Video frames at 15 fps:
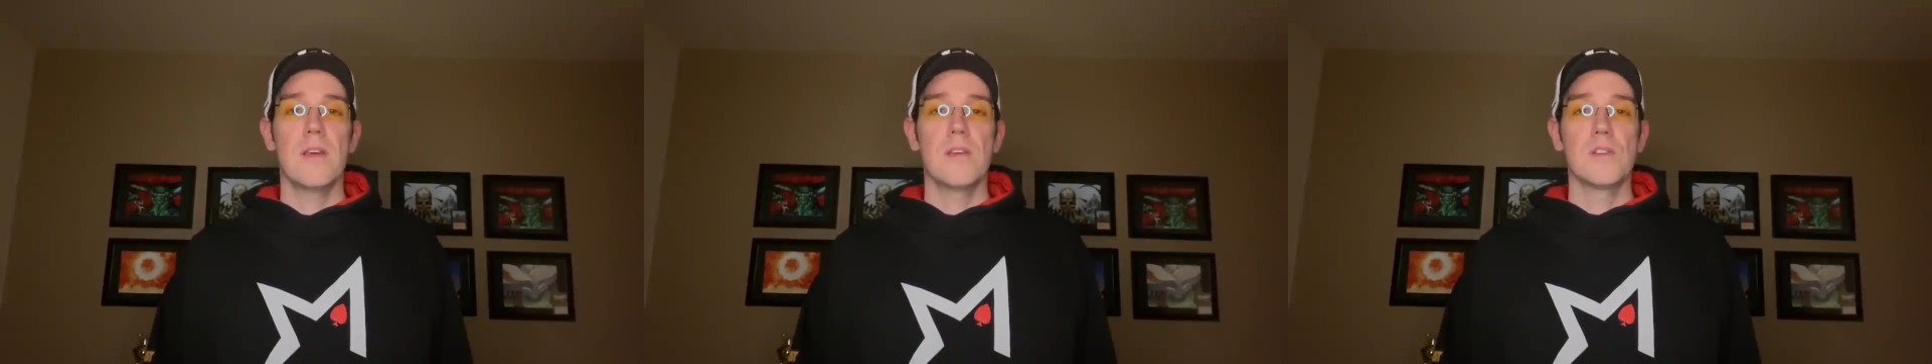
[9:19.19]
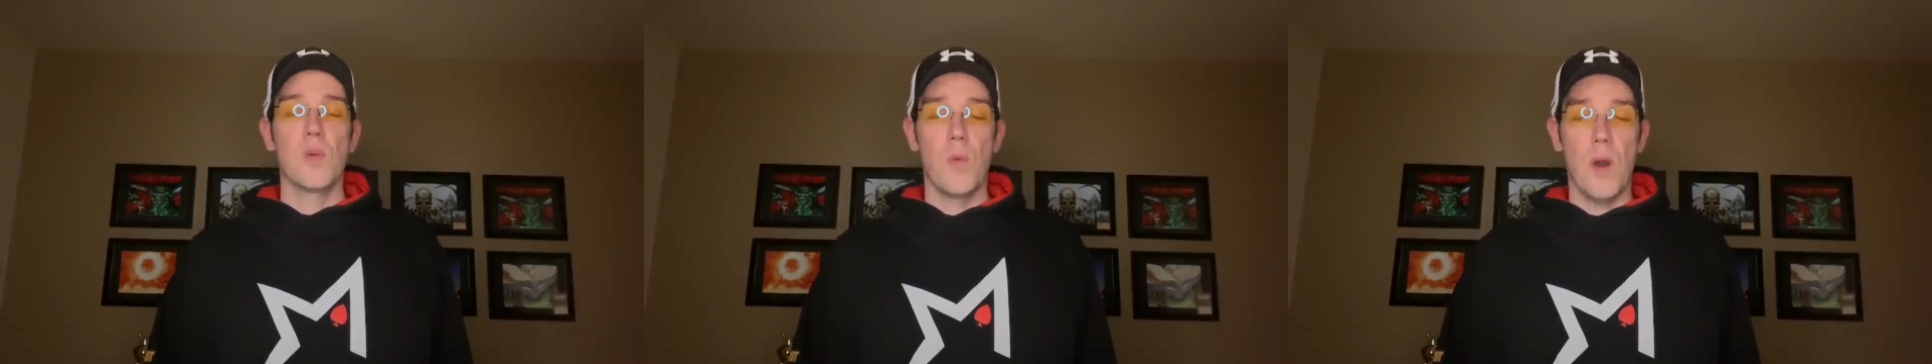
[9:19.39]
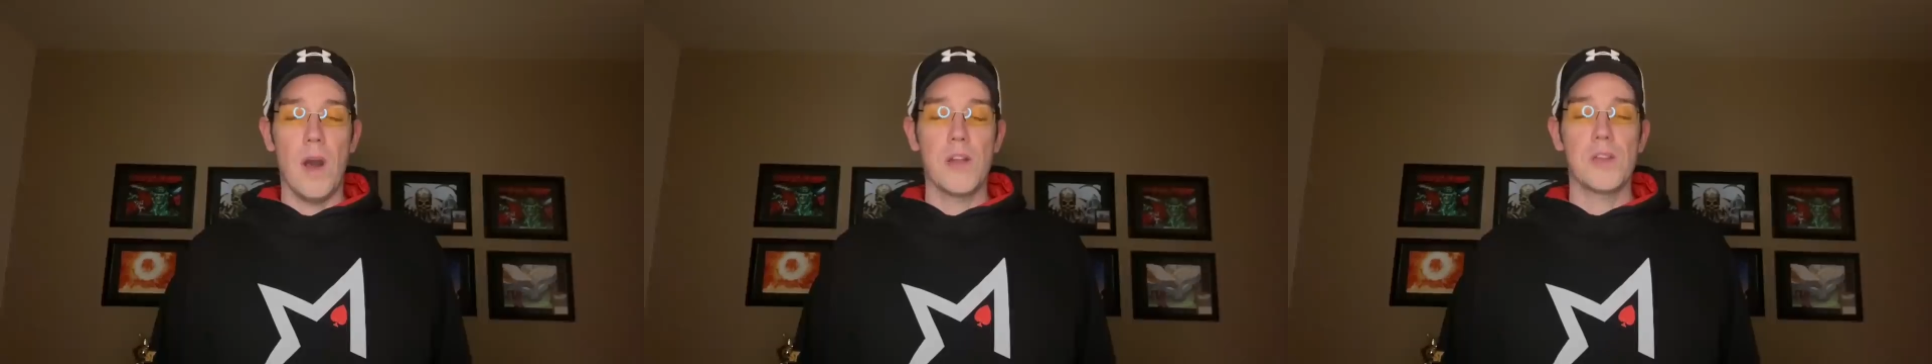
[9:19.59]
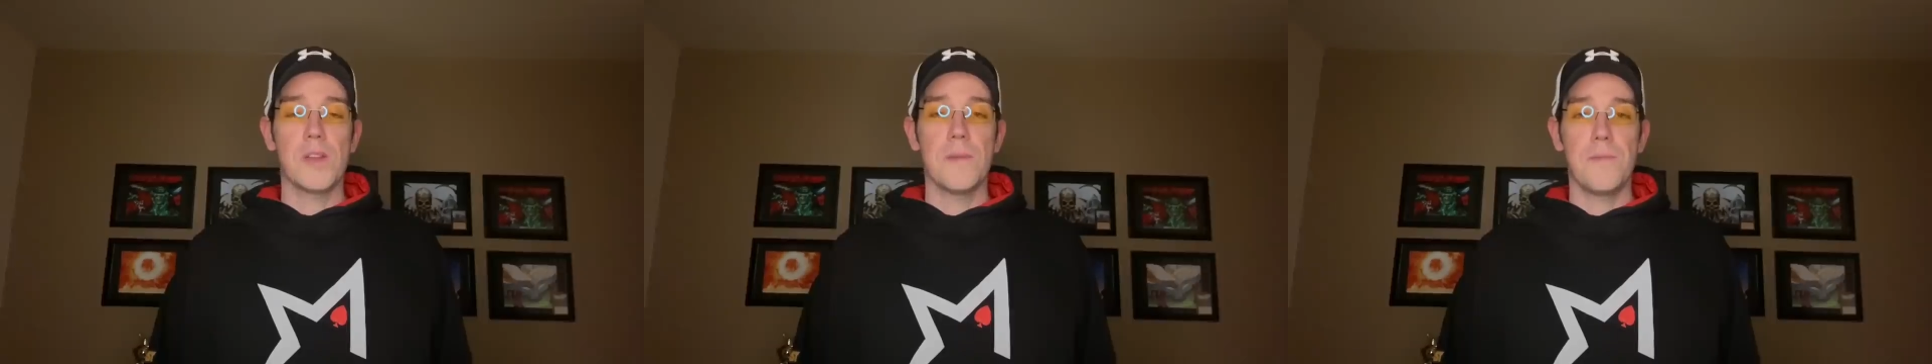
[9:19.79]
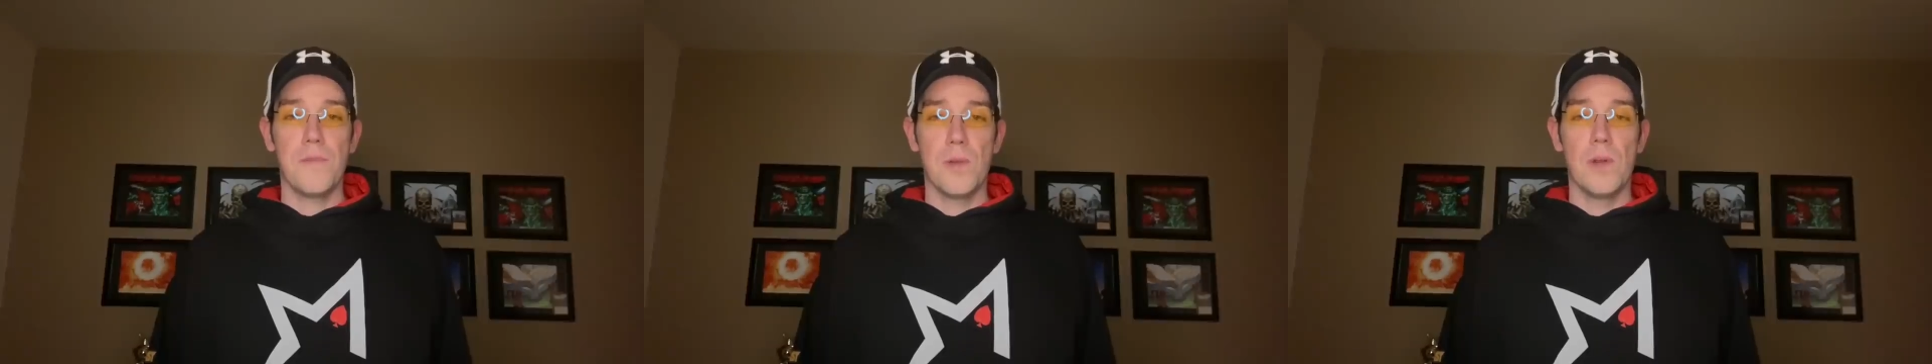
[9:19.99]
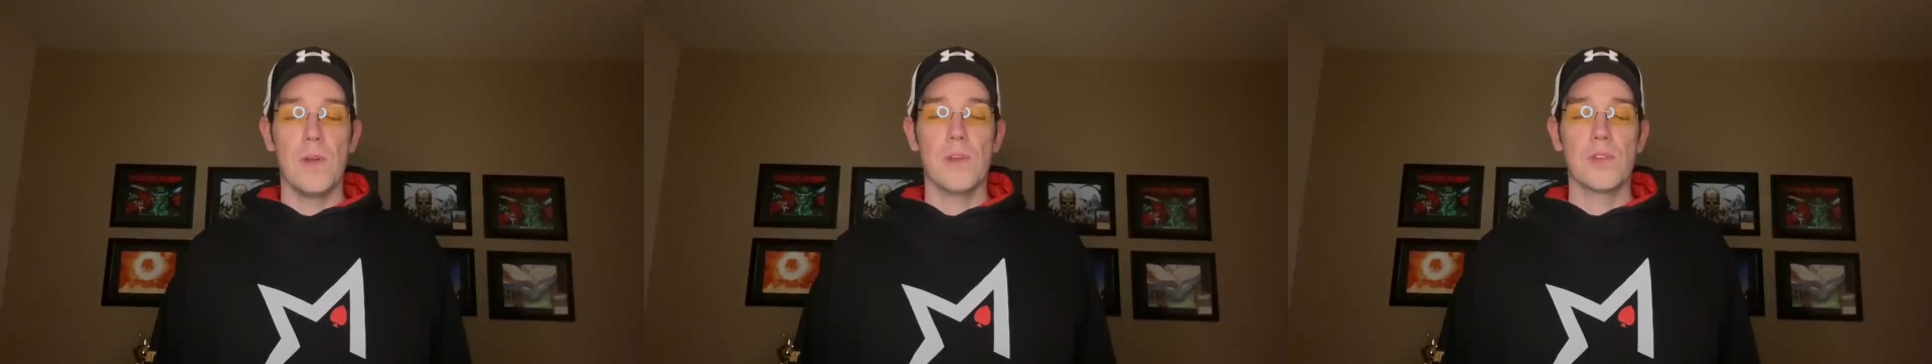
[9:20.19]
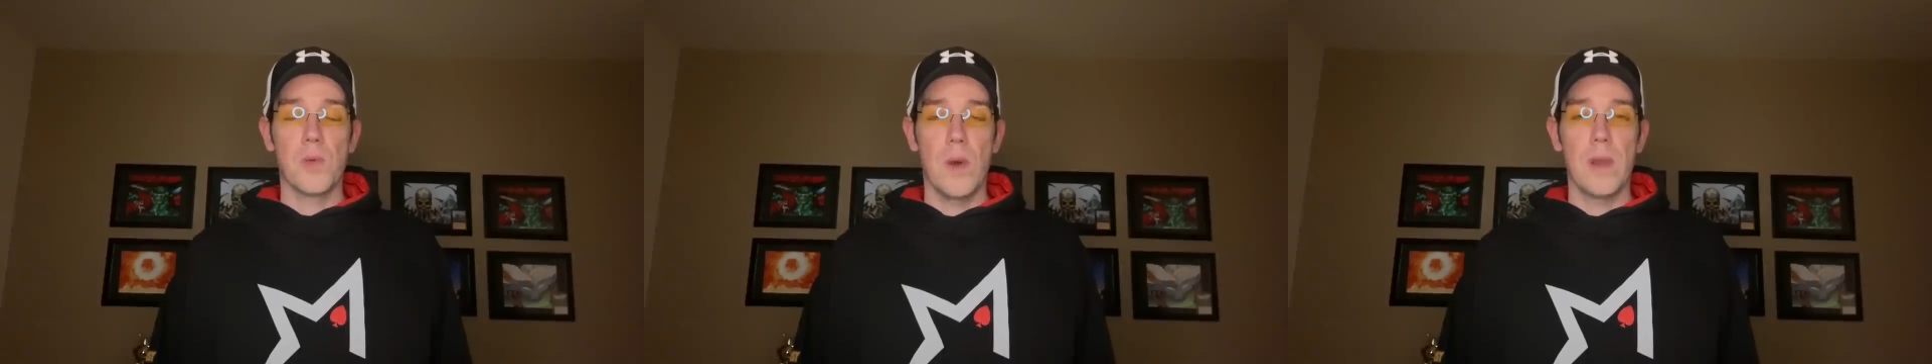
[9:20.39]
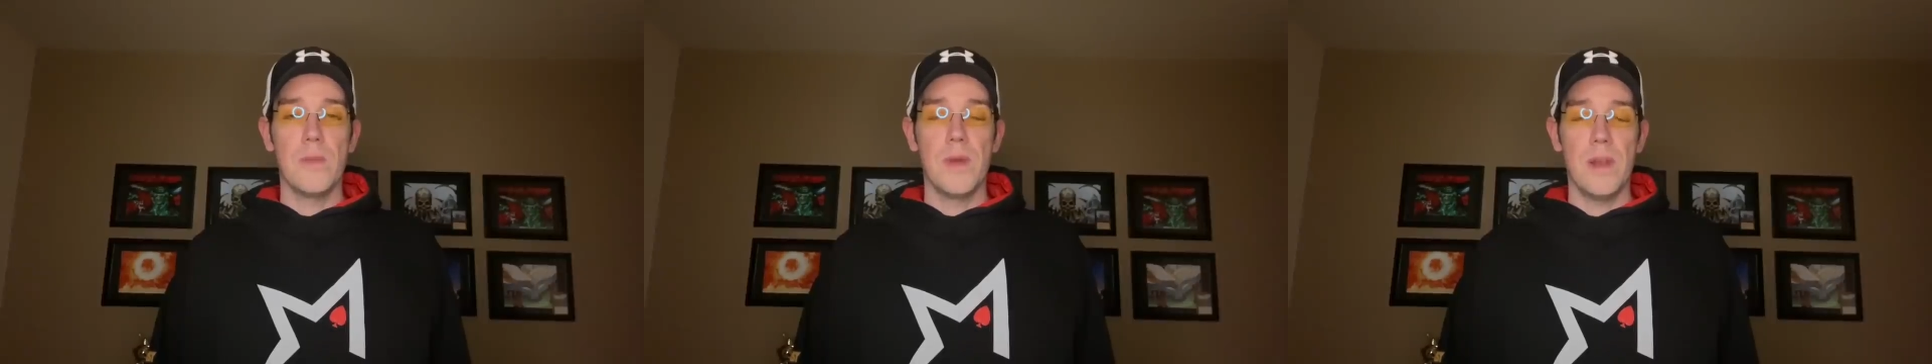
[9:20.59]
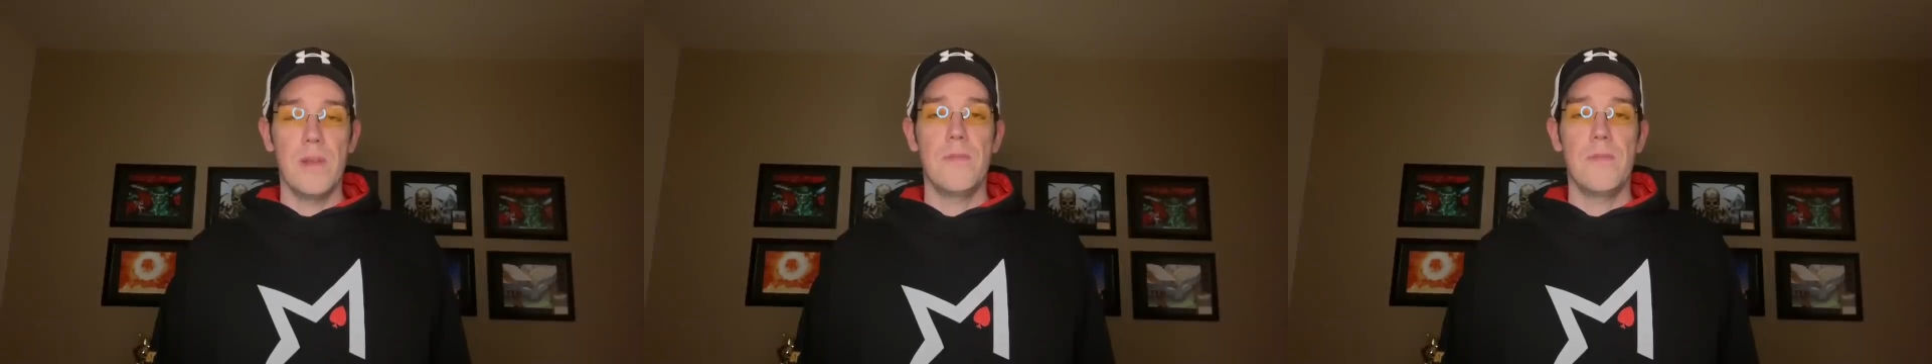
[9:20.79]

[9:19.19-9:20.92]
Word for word: to watch the full 20-minute